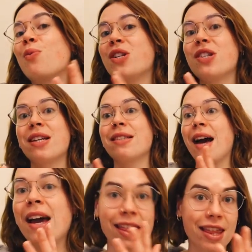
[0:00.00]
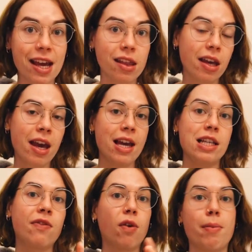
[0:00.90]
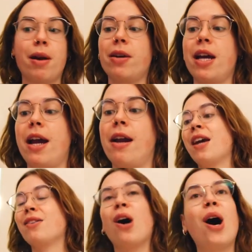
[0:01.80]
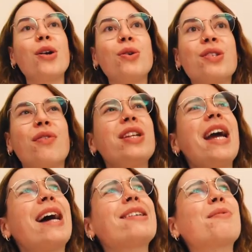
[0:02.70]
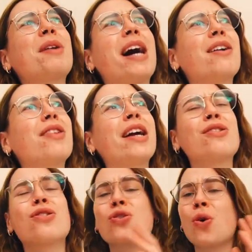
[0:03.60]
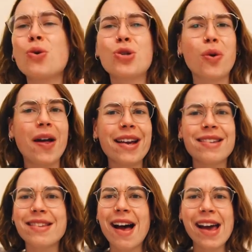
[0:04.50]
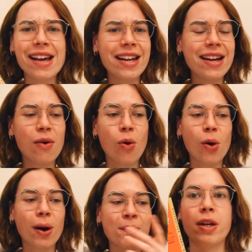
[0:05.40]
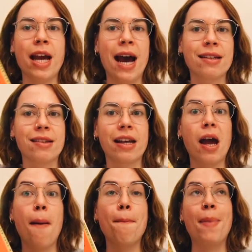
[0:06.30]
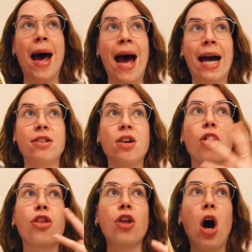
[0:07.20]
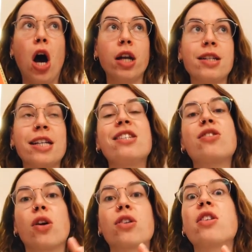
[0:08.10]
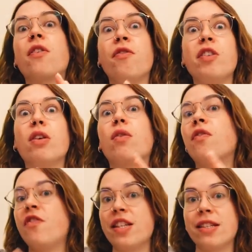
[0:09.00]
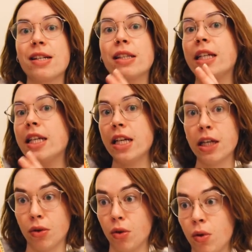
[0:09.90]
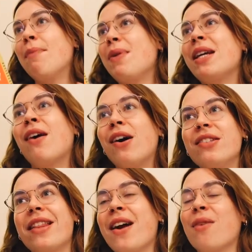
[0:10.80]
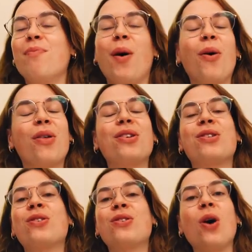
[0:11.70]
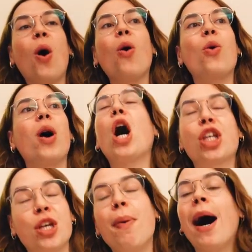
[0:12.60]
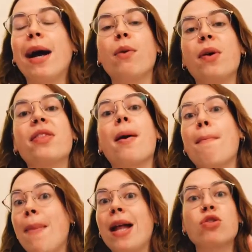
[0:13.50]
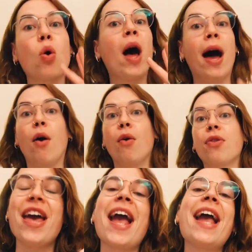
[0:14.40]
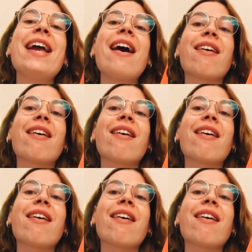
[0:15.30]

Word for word: which is, I think, the case for Marianne. And Connell definitely has some kind of like social anxiety, or when he has like a bad thought, he starts to feel physically ill. And because they are both so occupied with their mental health, they